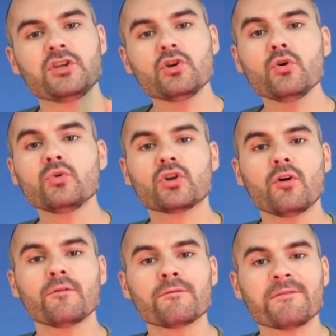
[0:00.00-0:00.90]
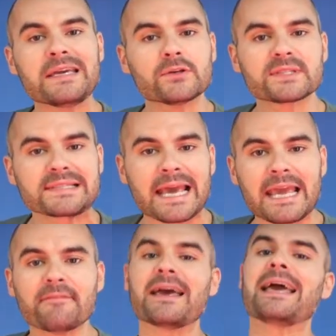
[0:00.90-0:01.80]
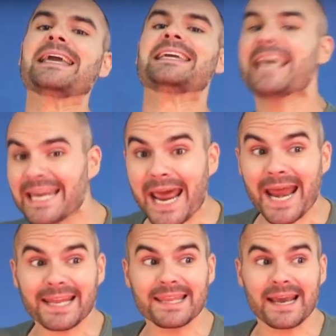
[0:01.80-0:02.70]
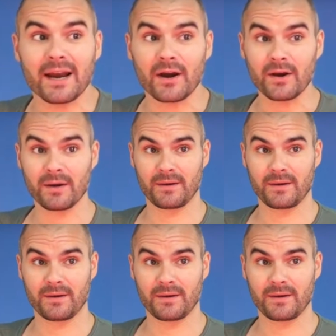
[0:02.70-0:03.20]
you don't feel safe, get out of there.